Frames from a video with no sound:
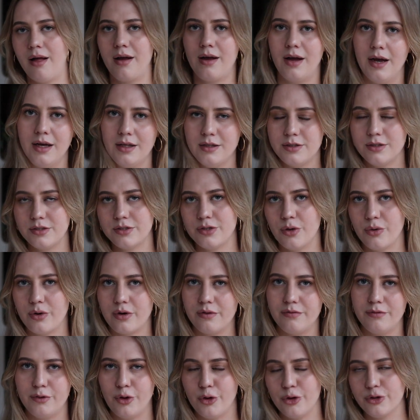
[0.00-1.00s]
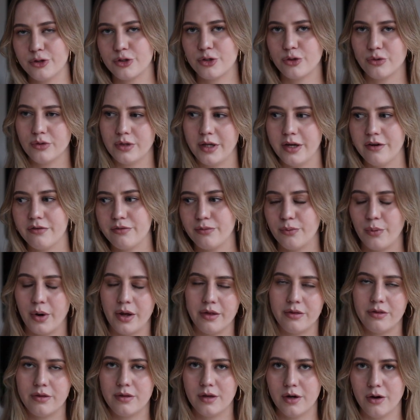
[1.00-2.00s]
I'll sort of learn to live
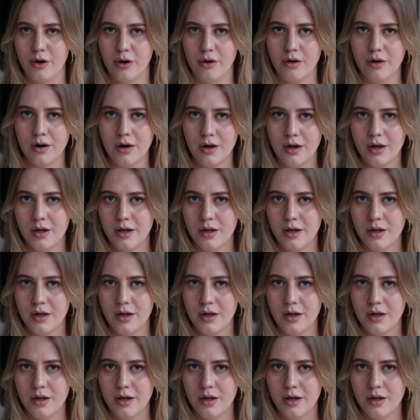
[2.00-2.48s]
with, you know,